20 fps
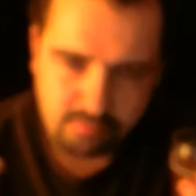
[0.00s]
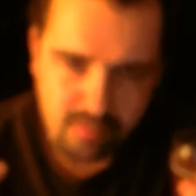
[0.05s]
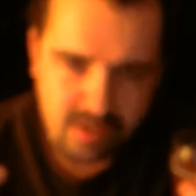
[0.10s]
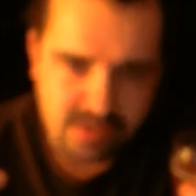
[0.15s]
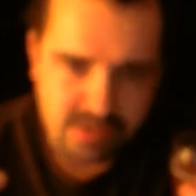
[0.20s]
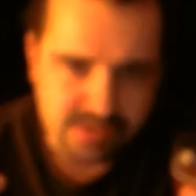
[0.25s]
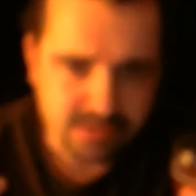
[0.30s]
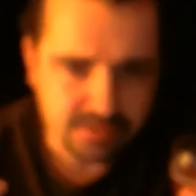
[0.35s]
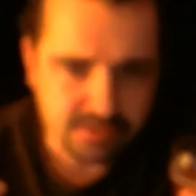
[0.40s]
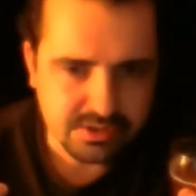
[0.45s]

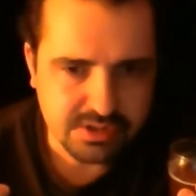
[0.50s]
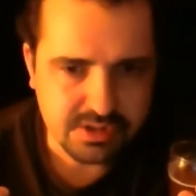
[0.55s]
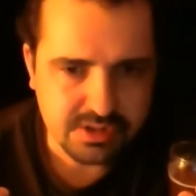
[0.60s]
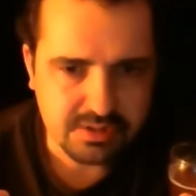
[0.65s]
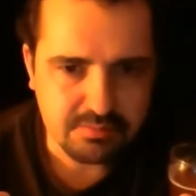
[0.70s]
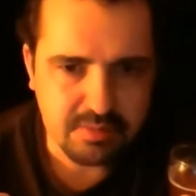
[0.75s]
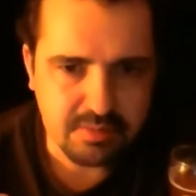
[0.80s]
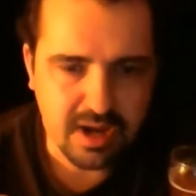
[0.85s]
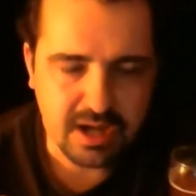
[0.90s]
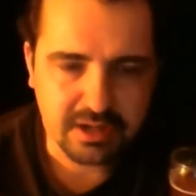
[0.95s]
As it goes to
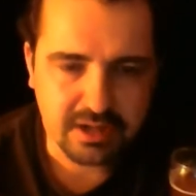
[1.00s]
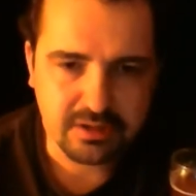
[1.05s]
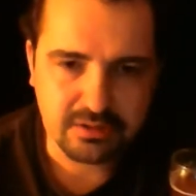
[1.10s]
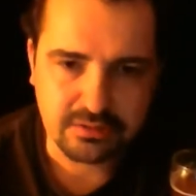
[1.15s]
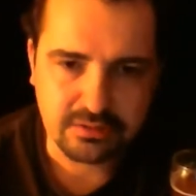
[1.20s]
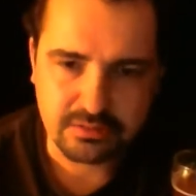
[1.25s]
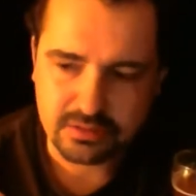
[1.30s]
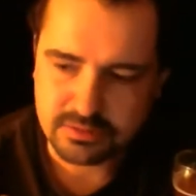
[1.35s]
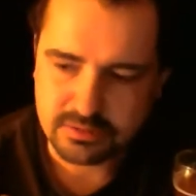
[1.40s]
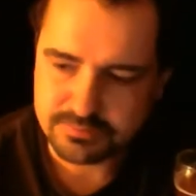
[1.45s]
the back of your
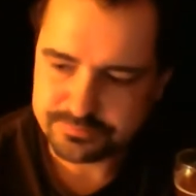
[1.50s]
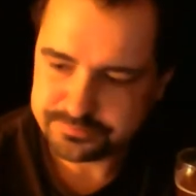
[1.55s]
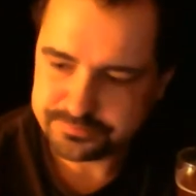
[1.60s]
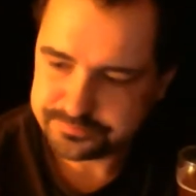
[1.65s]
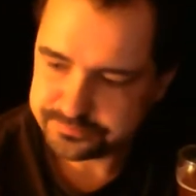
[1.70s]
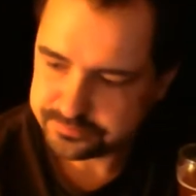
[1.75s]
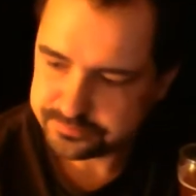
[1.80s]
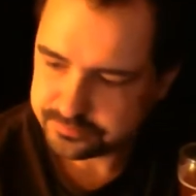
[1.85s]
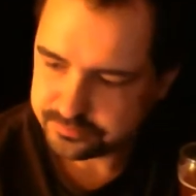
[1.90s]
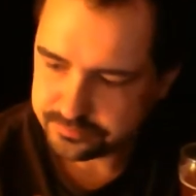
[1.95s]
throat,
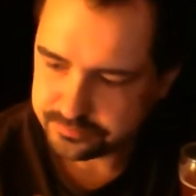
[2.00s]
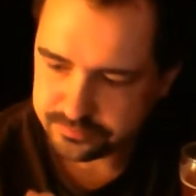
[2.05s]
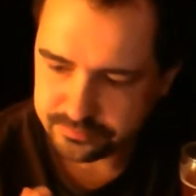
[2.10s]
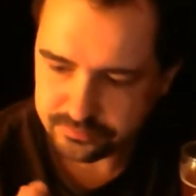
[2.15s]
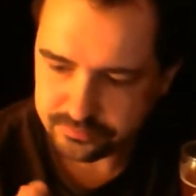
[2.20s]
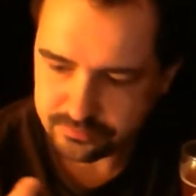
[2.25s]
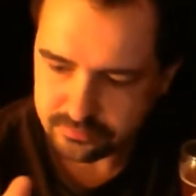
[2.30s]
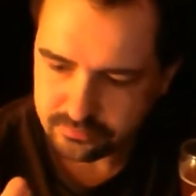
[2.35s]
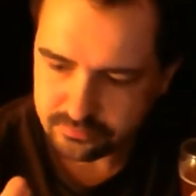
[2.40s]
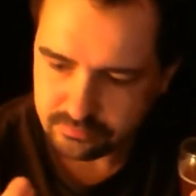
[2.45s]

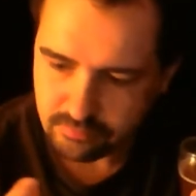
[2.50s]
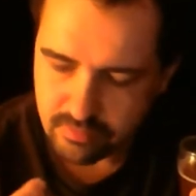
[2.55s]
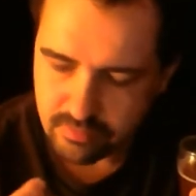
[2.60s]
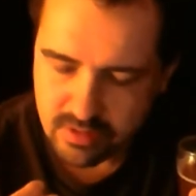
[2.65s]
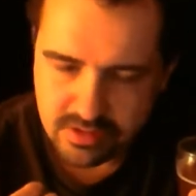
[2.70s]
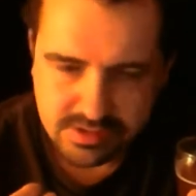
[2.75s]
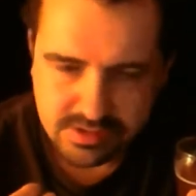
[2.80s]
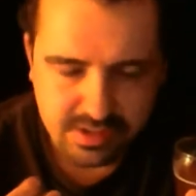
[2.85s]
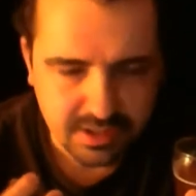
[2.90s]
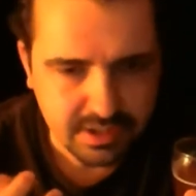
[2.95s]

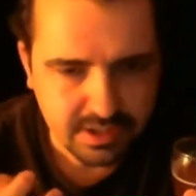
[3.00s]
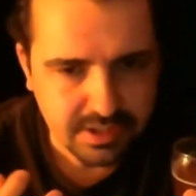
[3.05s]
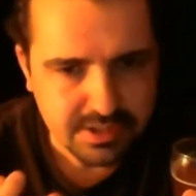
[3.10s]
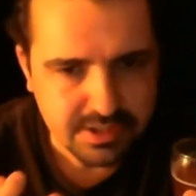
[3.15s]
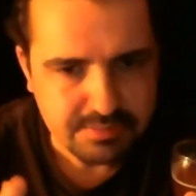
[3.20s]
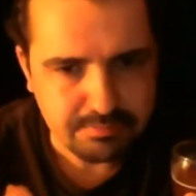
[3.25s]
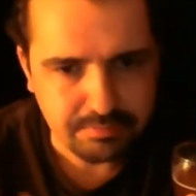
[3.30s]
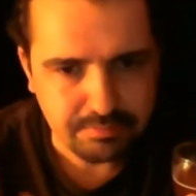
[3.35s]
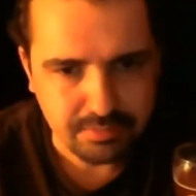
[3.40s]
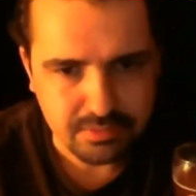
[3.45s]
it's like a
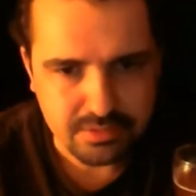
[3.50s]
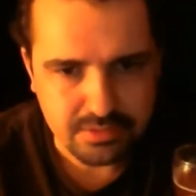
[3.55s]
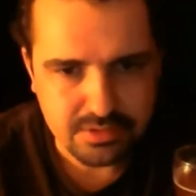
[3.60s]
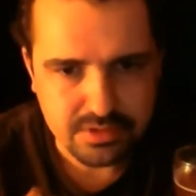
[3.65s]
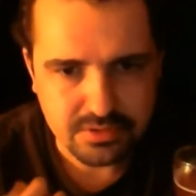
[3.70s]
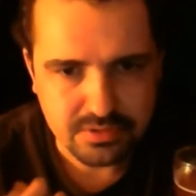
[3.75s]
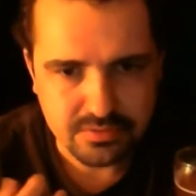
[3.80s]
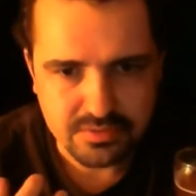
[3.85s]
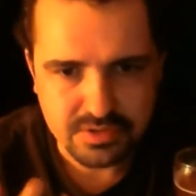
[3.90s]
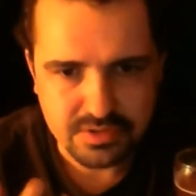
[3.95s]
nice
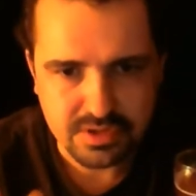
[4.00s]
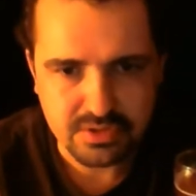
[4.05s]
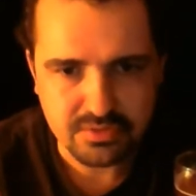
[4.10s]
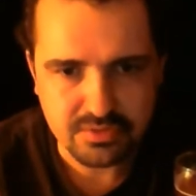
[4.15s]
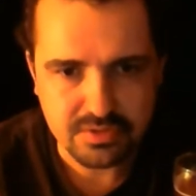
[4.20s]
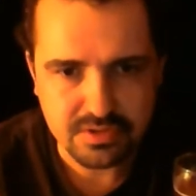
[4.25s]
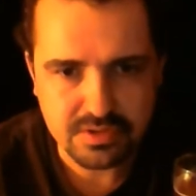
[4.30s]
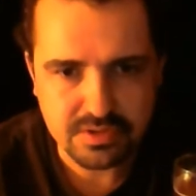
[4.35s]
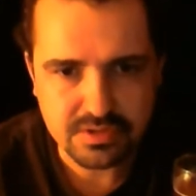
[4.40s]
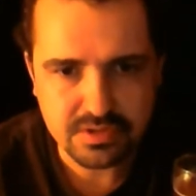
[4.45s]
burst of
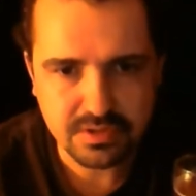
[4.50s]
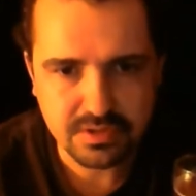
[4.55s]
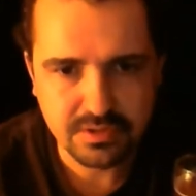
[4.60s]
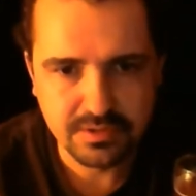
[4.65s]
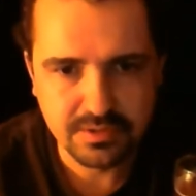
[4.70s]
citrus,